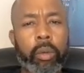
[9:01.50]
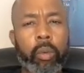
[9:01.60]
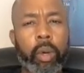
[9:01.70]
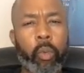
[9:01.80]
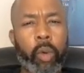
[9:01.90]

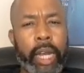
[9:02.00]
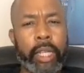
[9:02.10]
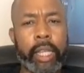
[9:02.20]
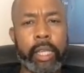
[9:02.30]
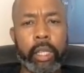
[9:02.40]
What kind
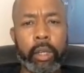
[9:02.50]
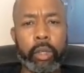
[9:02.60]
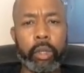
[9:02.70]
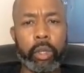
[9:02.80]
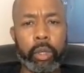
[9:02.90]
of testing do
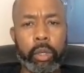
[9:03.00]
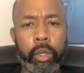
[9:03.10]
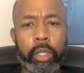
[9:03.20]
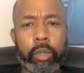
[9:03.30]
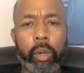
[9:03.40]
you do?
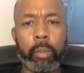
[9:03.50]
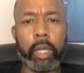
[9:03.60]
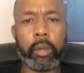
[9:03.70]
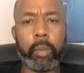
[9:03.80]
I just want to make